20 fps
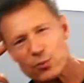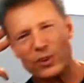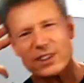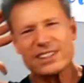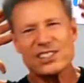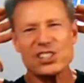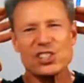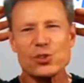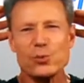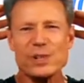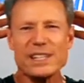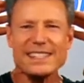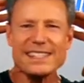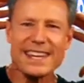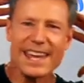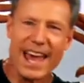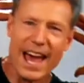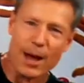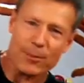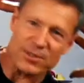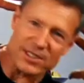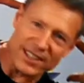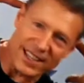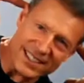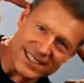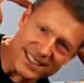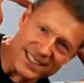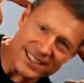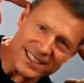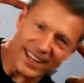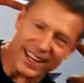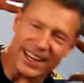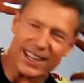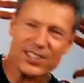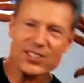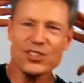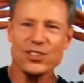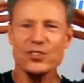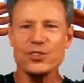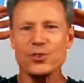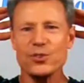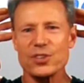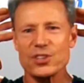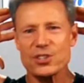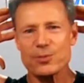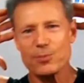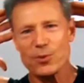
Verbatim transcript: really squeeze the abs nice and tight as you do this